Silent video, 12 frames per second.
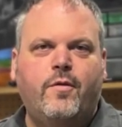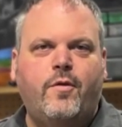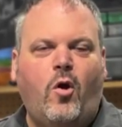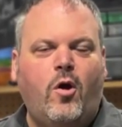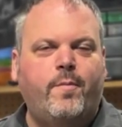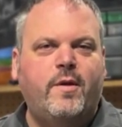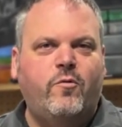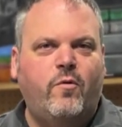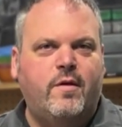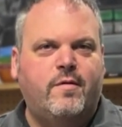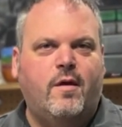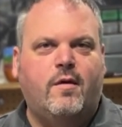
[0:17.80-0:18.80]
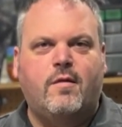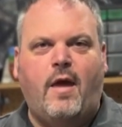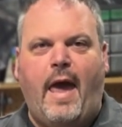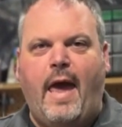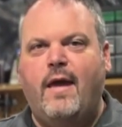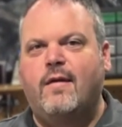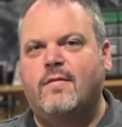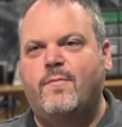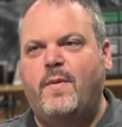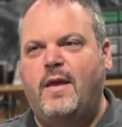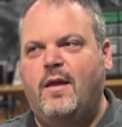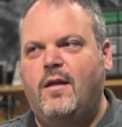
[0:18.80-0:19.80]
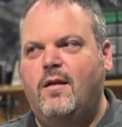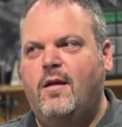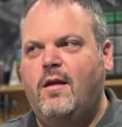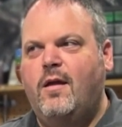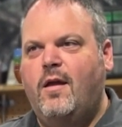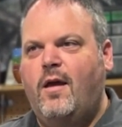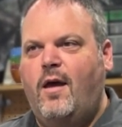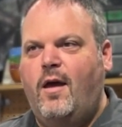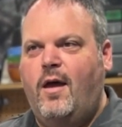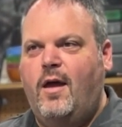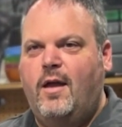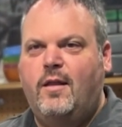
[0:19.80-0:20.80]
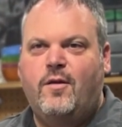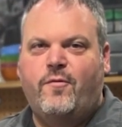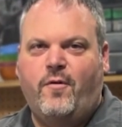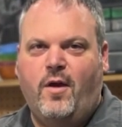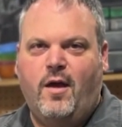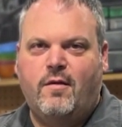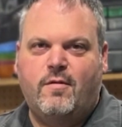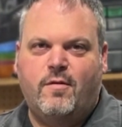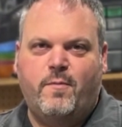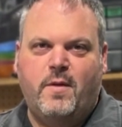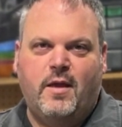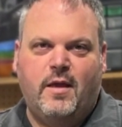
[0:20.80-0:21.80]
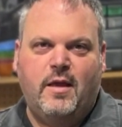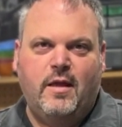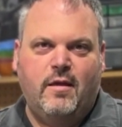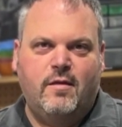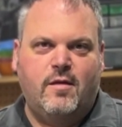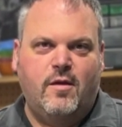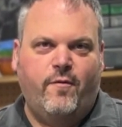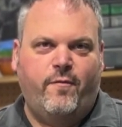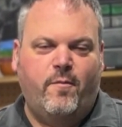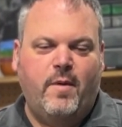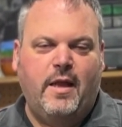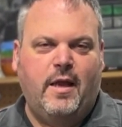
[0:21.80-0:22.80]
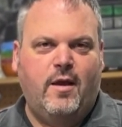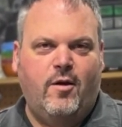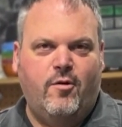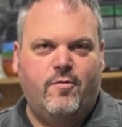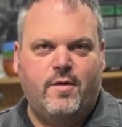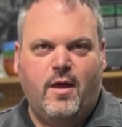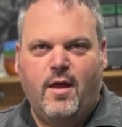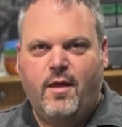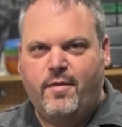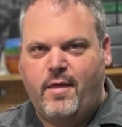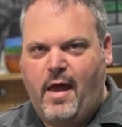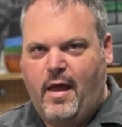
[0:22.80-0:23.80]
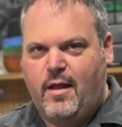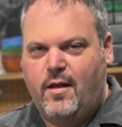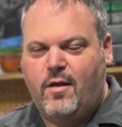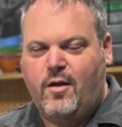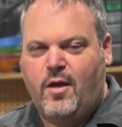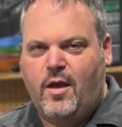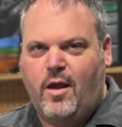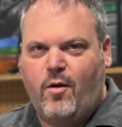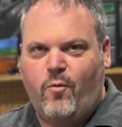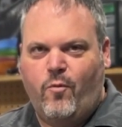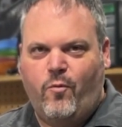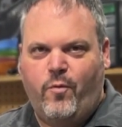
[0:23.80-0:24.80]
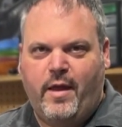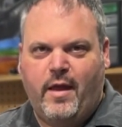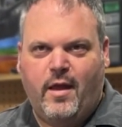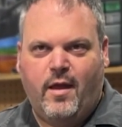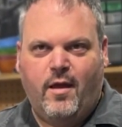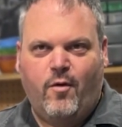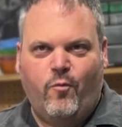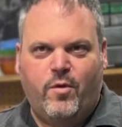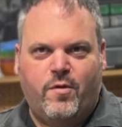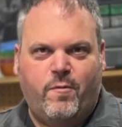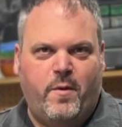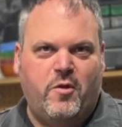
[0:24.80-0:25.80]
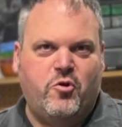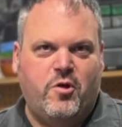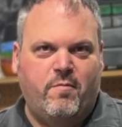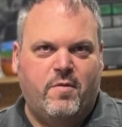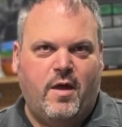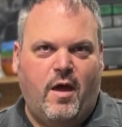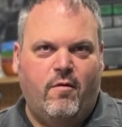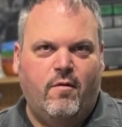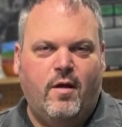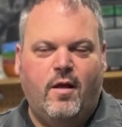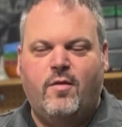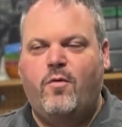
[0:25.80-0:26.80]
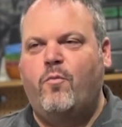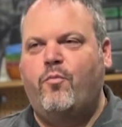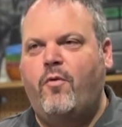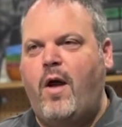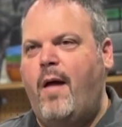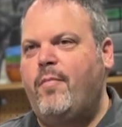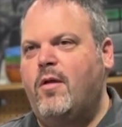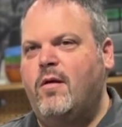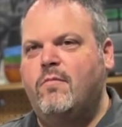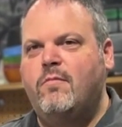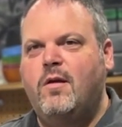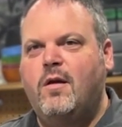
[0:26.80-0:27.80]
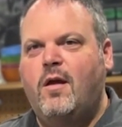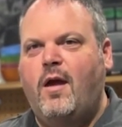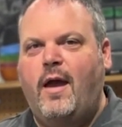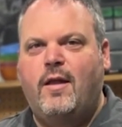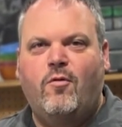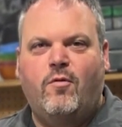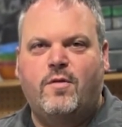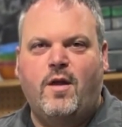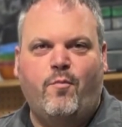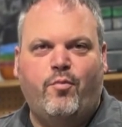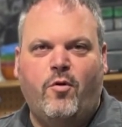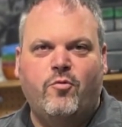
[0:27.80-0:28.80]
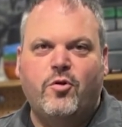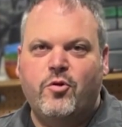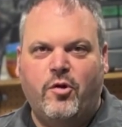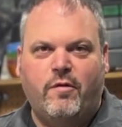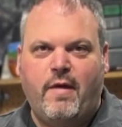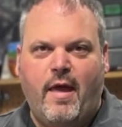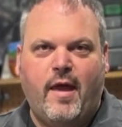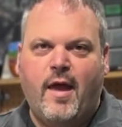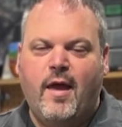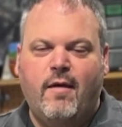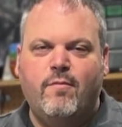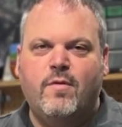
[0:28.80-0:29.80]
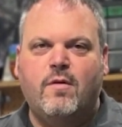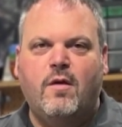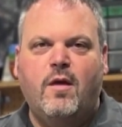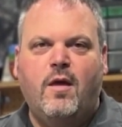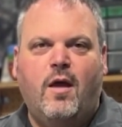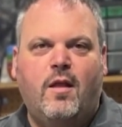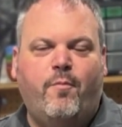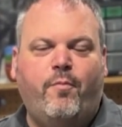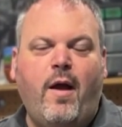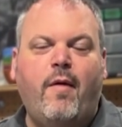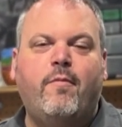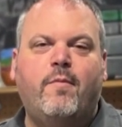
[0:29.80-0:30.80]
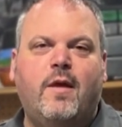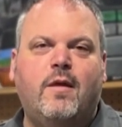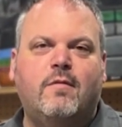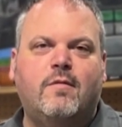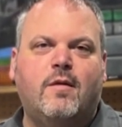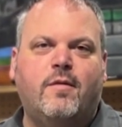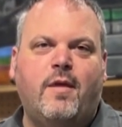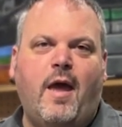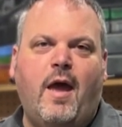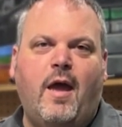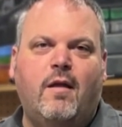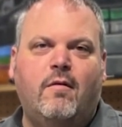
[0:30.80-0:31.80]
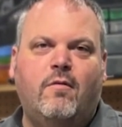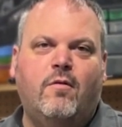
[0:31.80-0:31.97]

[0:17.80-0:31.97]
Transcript: The RB26 has been, at least for us, has been an Achilles heel for many years that we would spit shims out. It's a problem. I know it's not prone to just head games. And the problem is that